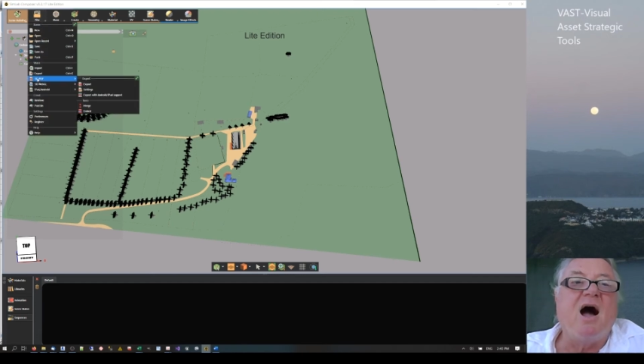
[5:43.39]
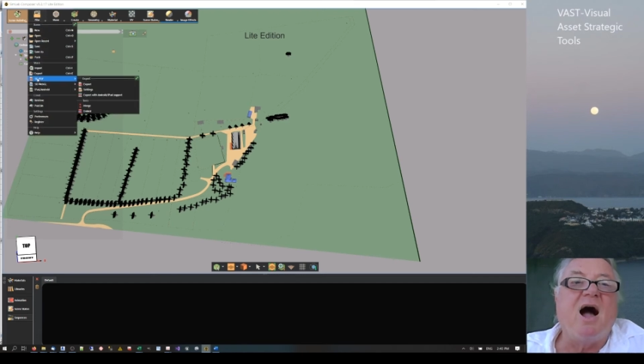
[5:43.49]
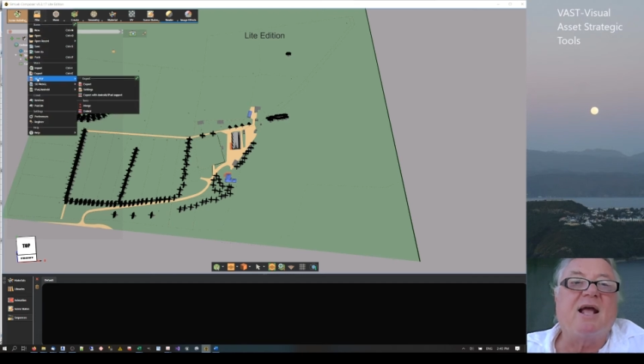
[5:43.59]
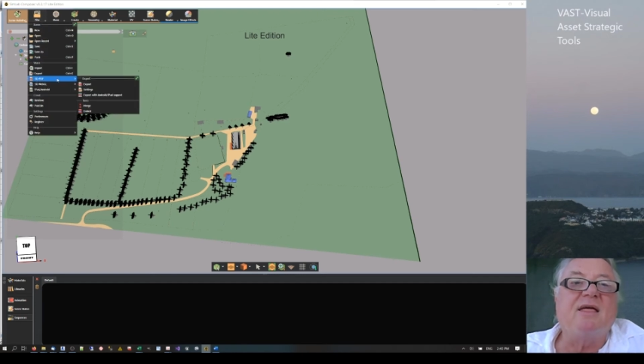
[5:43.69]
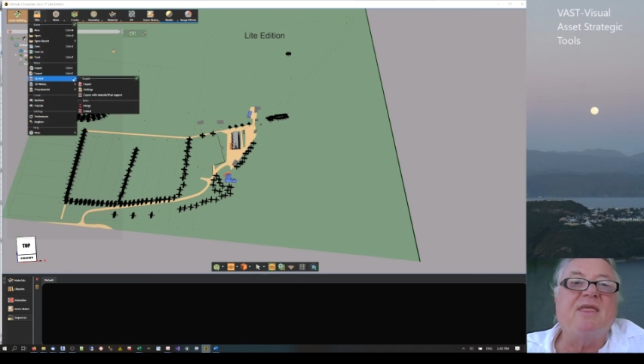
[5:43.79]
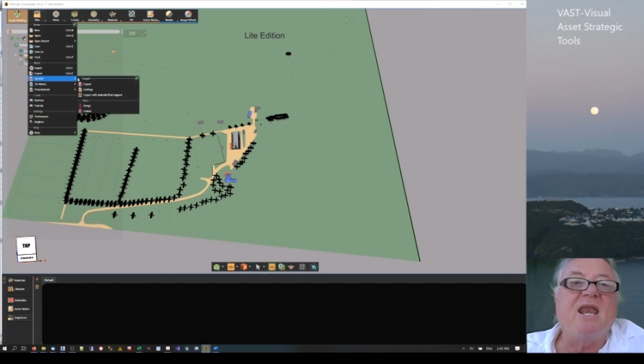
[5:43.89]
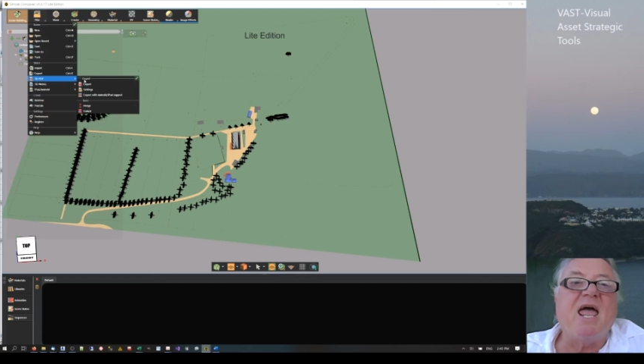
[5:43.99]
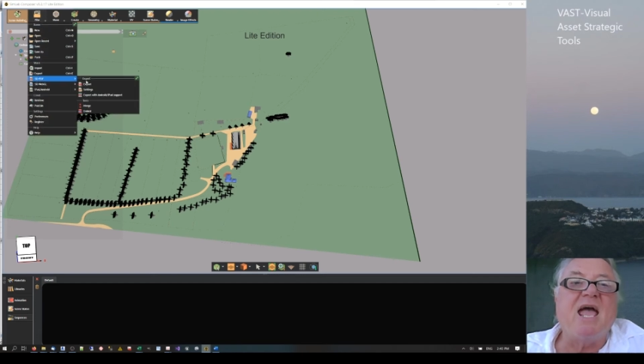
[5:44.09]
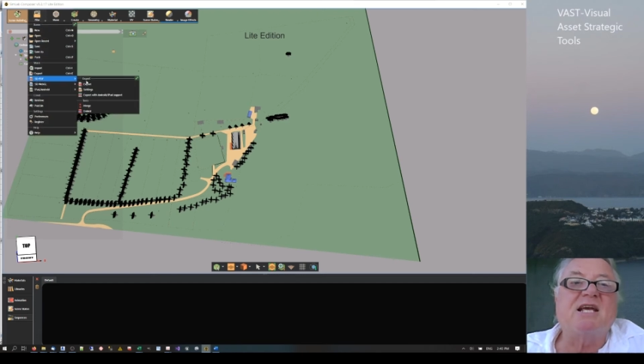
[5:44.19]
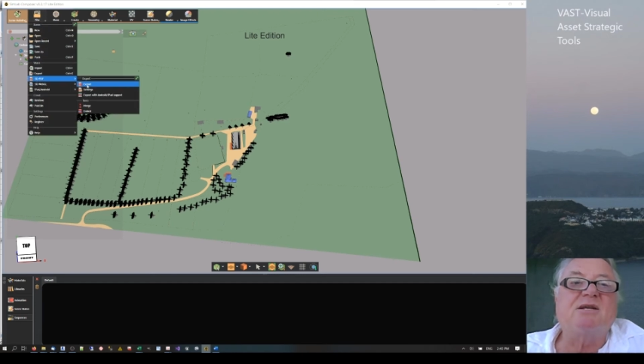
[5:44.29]
I can
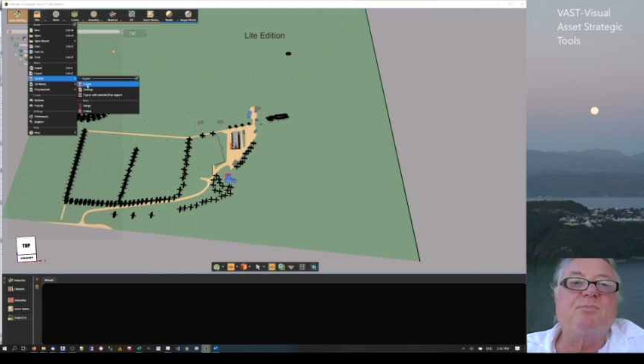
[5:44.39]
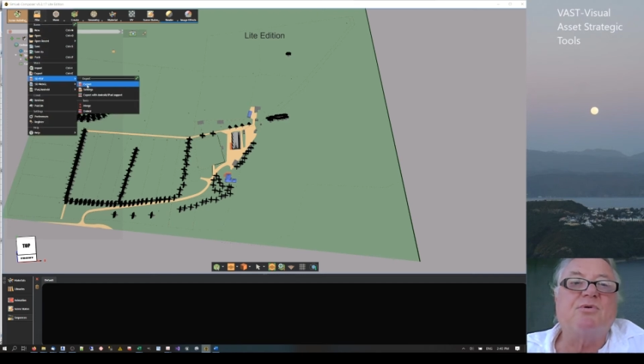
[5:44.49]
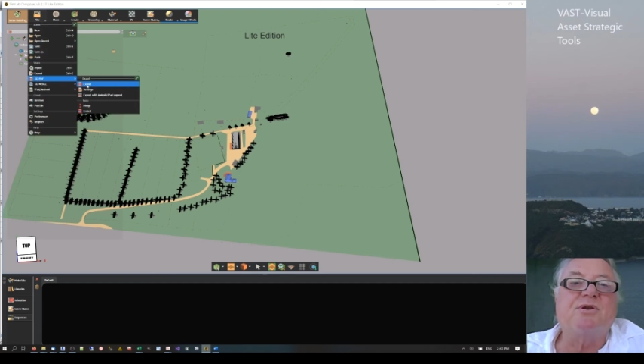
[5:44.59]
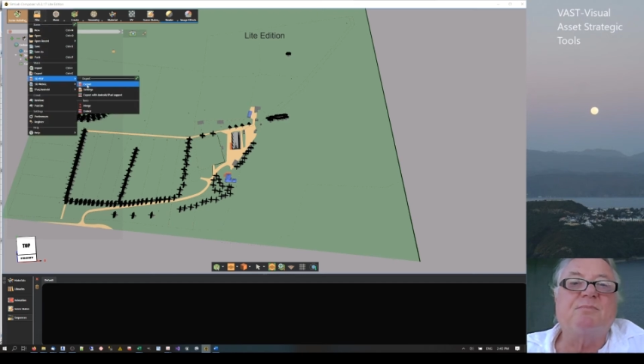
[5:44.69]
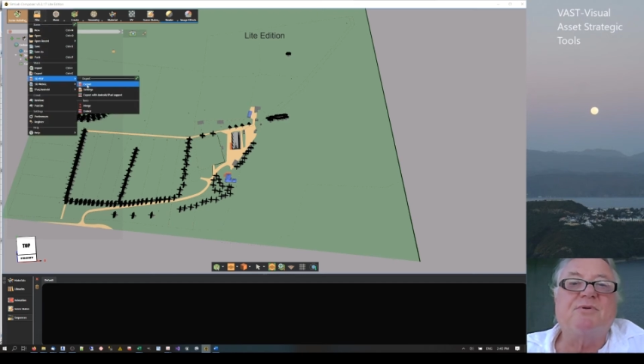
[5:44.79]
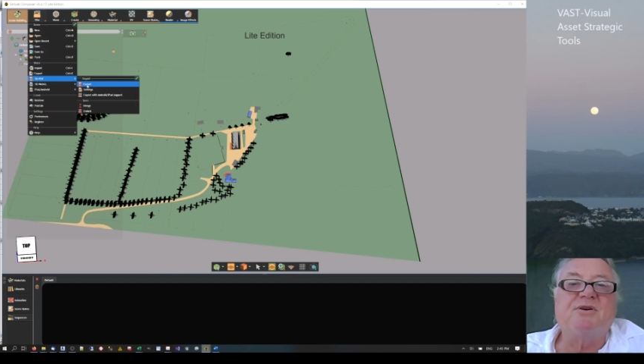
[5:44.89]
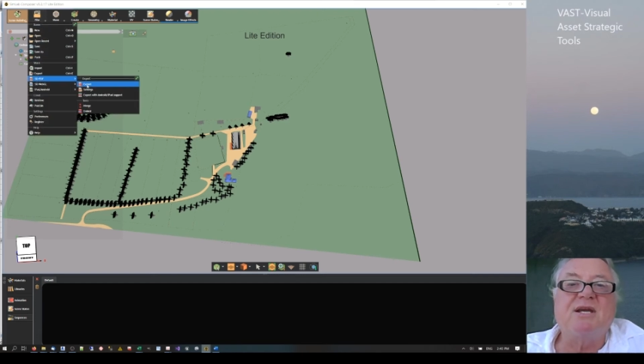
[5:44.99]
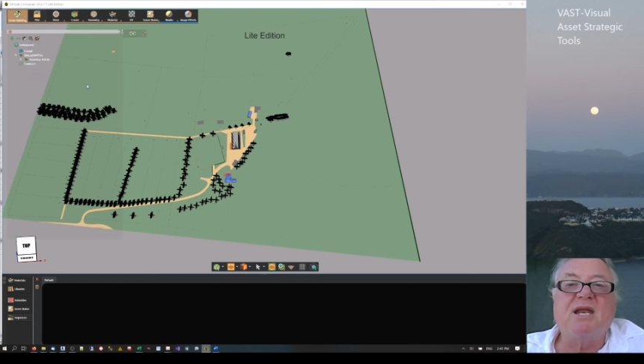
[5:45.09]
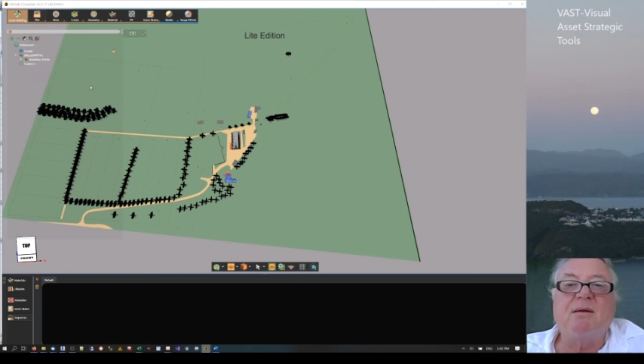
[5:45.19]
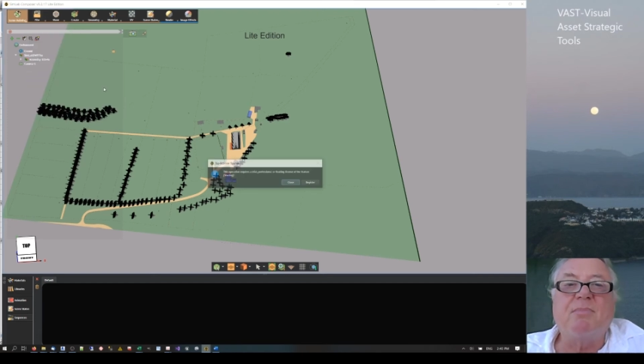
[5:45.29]
then export to
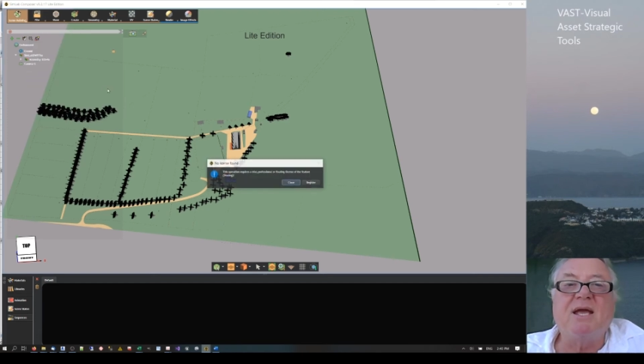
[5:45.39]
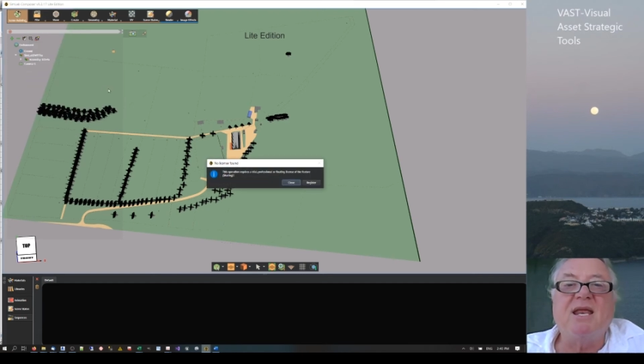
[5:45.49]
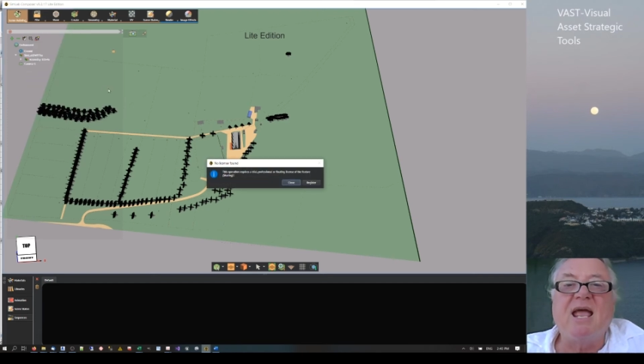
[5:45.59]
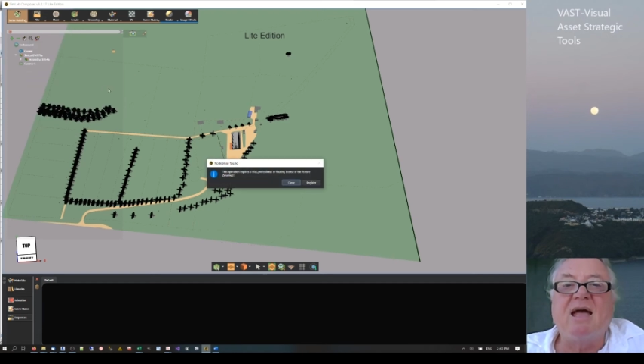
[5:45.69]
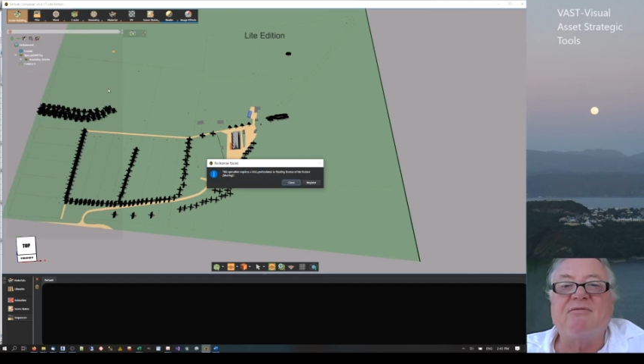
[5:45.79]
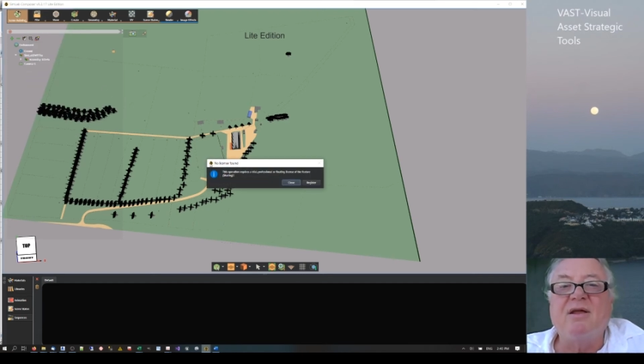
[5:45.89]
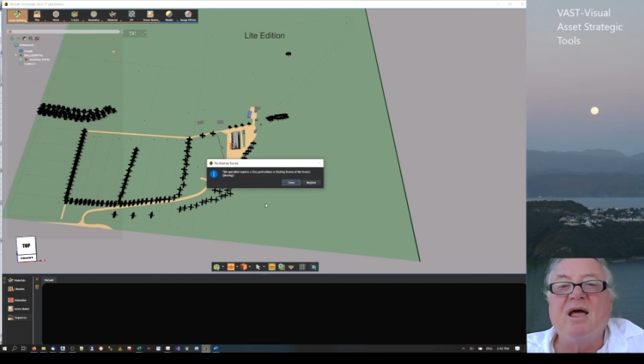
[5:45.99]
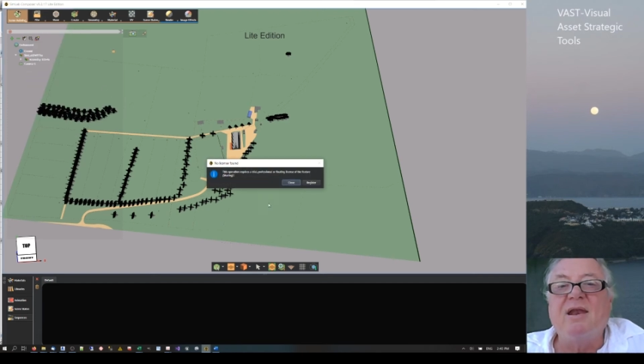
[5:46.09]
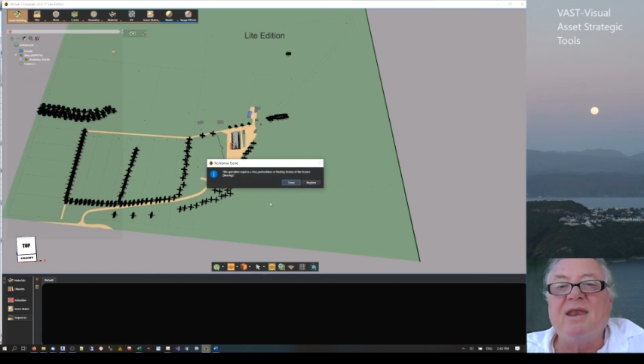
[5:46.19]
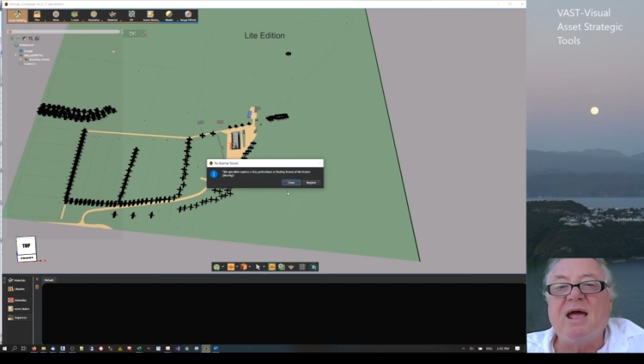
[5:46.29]
three D P D F.